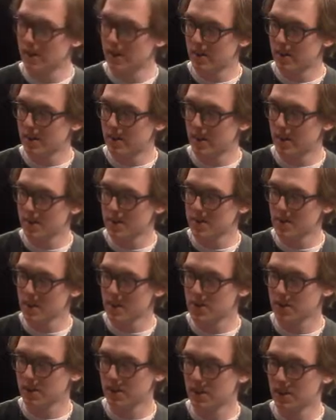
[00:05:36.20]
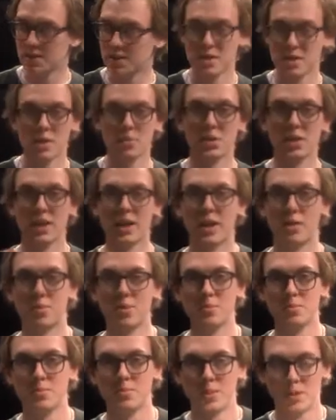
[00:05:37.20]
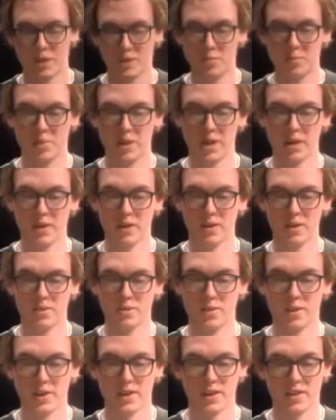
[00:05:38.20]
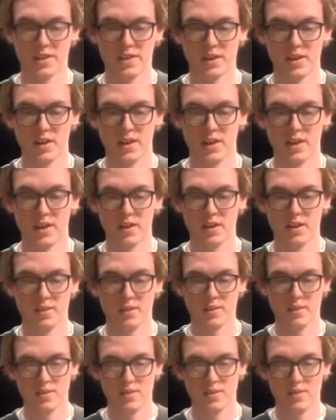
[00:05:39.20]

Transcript: It's actually a double album paired with the